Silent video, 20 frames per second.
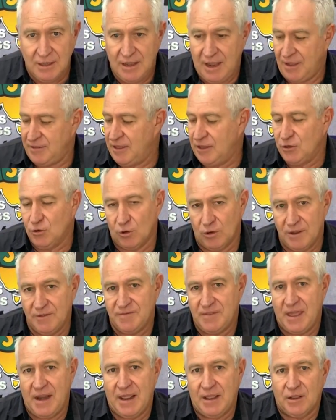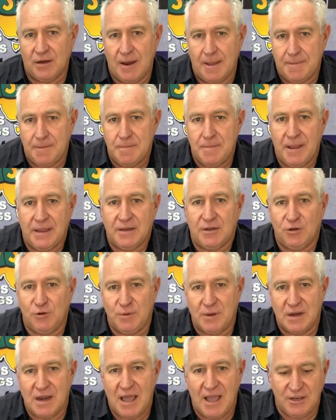And then you'll lift that angle up and make it a little
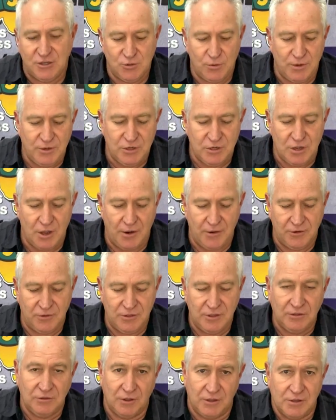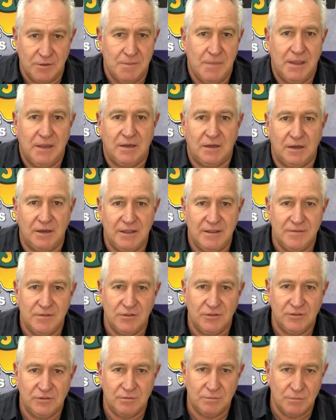bit larger when you go into things like your meat
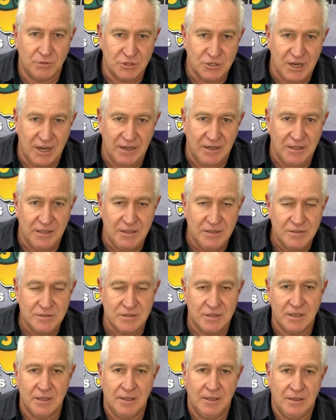cleavers, machetes,